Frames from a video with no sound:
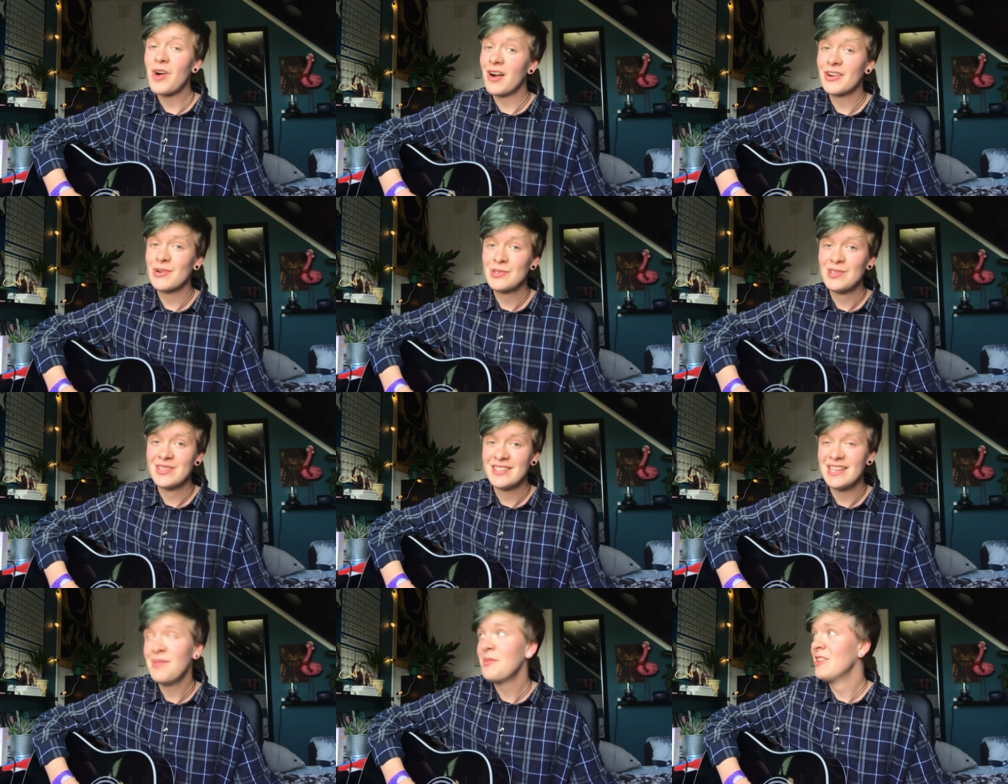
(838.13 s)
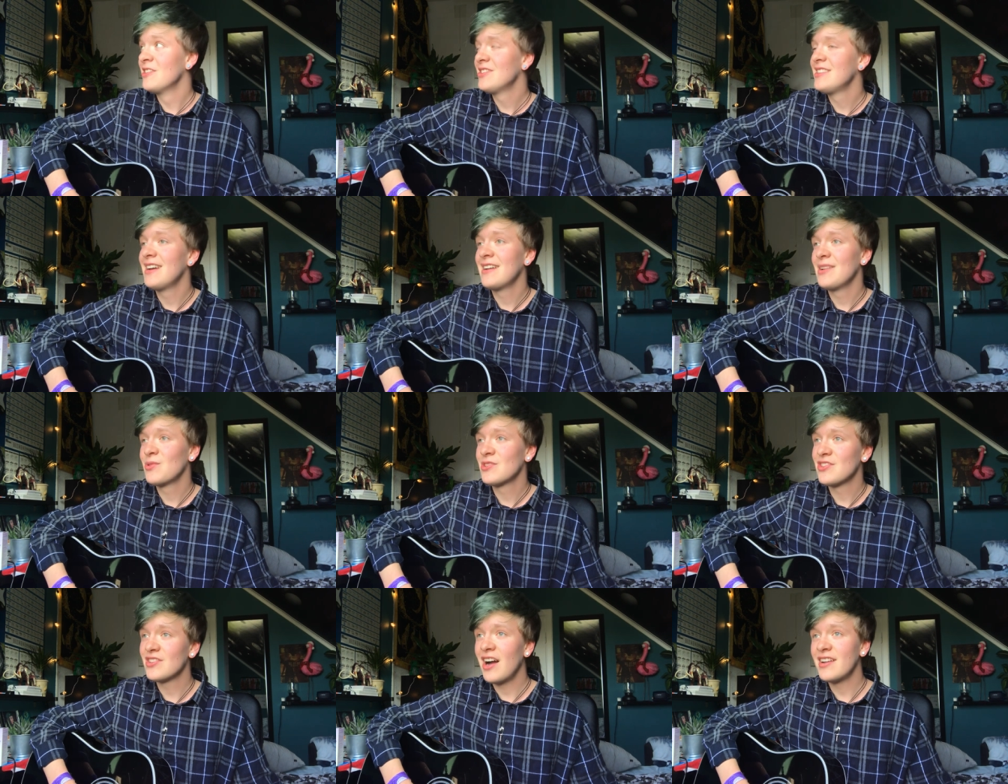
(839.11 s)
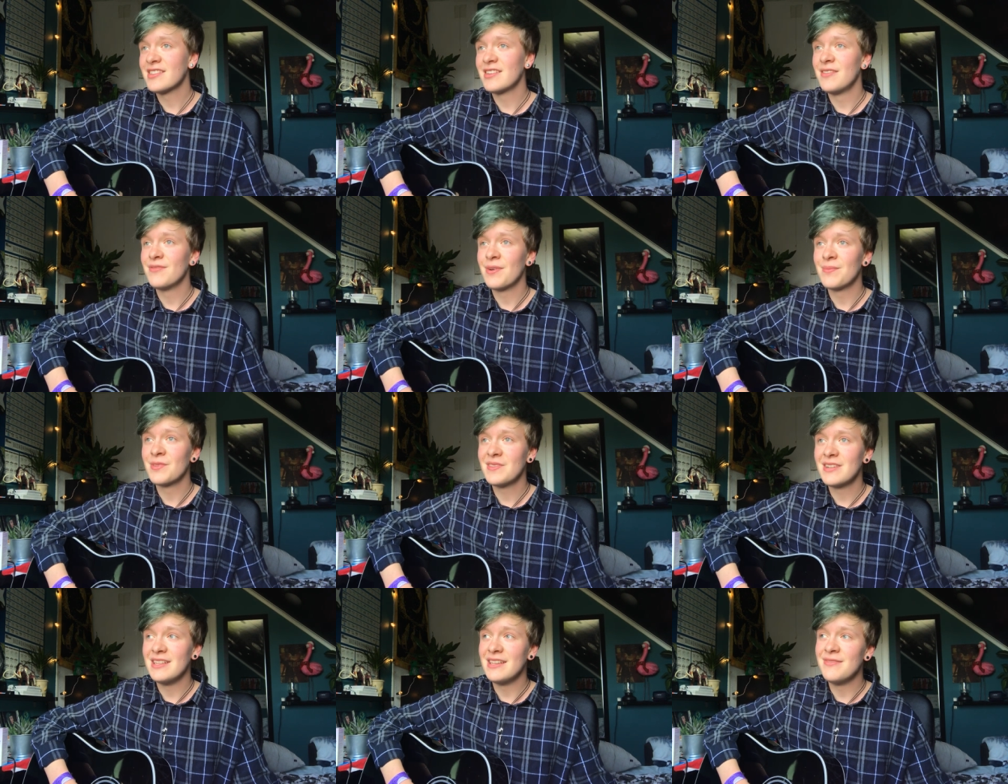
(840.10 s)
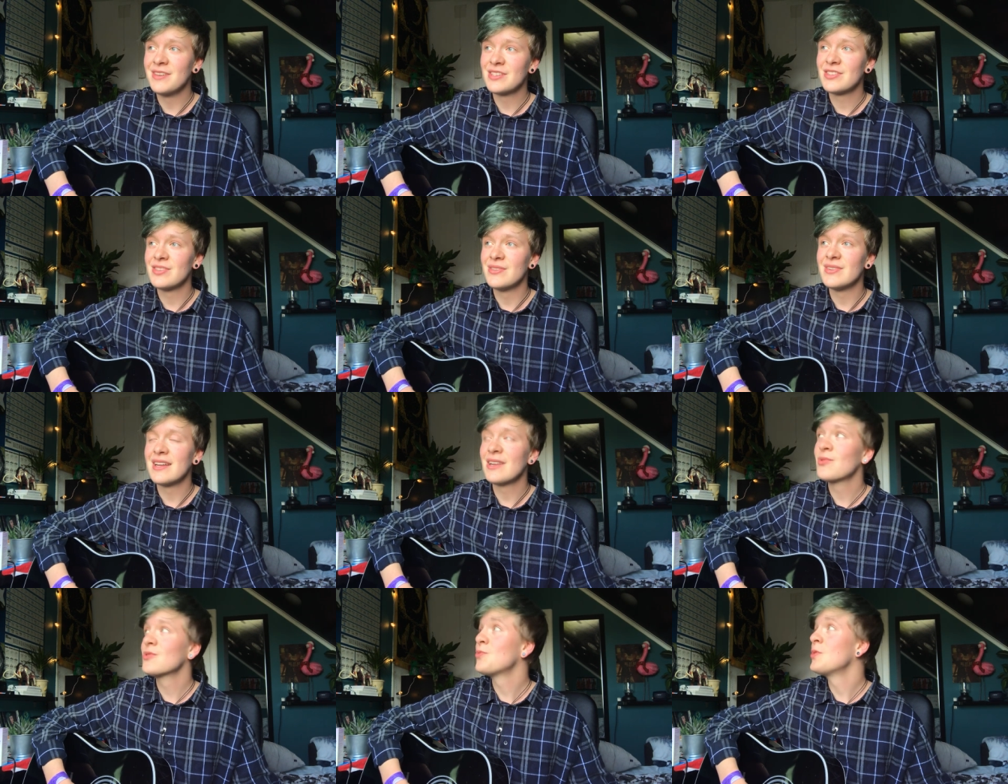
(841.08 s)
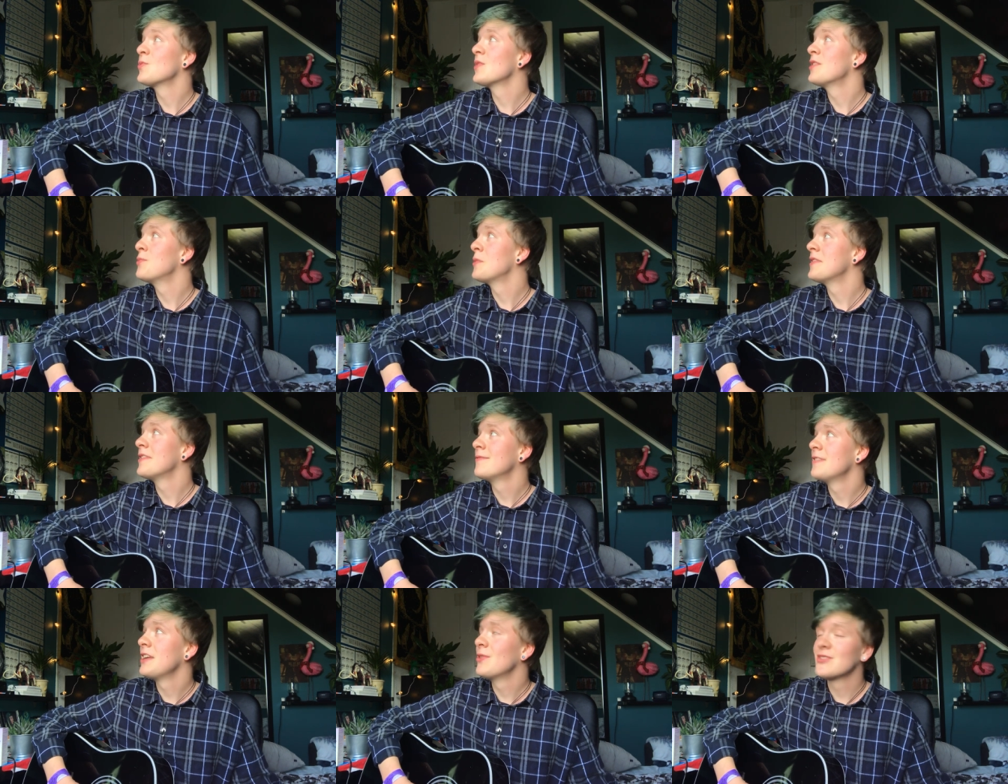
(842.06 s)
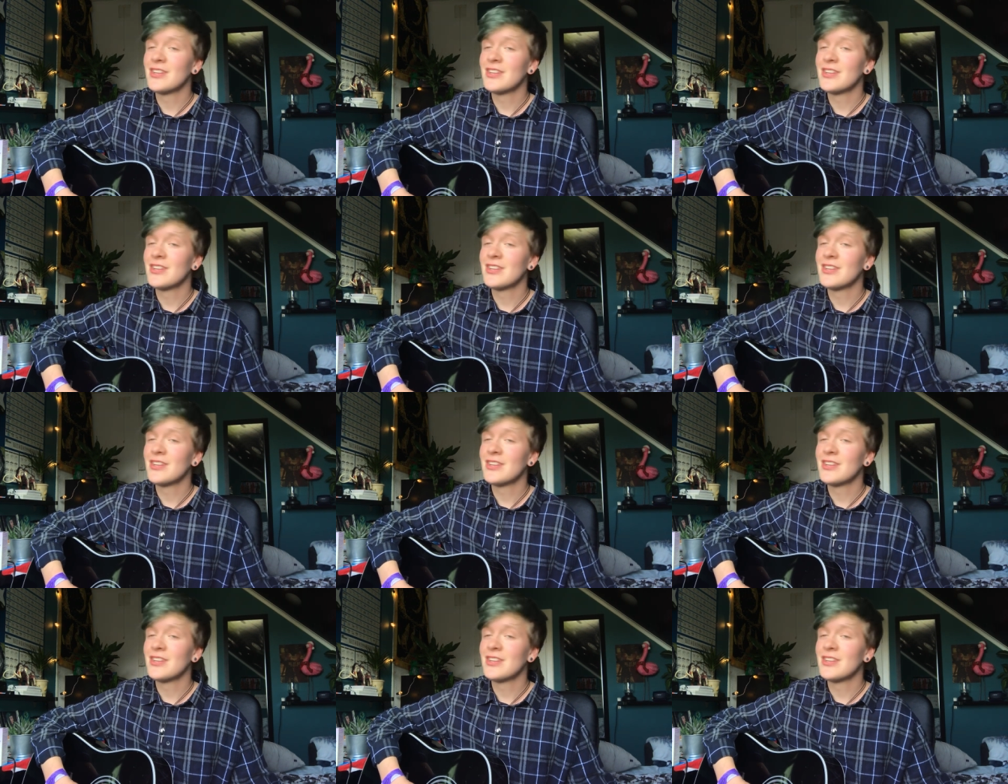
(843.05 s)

I'm going to the cinema, you see, and he was just asking if I'm leaving soon, and he was wondering when the video